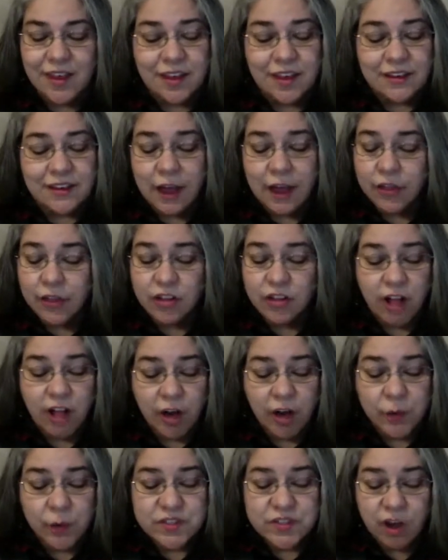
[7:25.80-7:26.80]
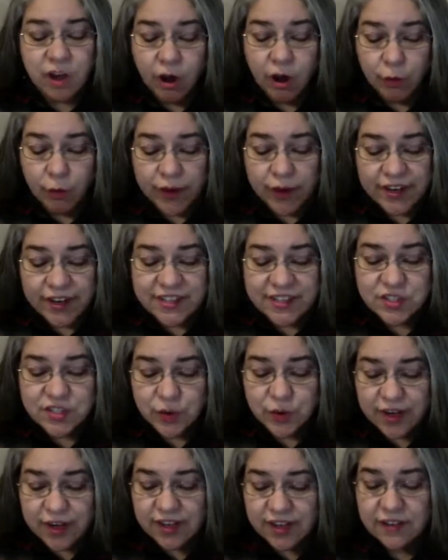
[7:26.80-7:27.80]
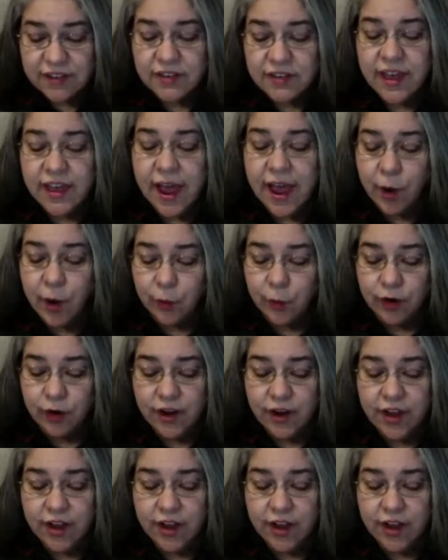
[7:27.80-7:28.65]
Now the clock was already striking the hour,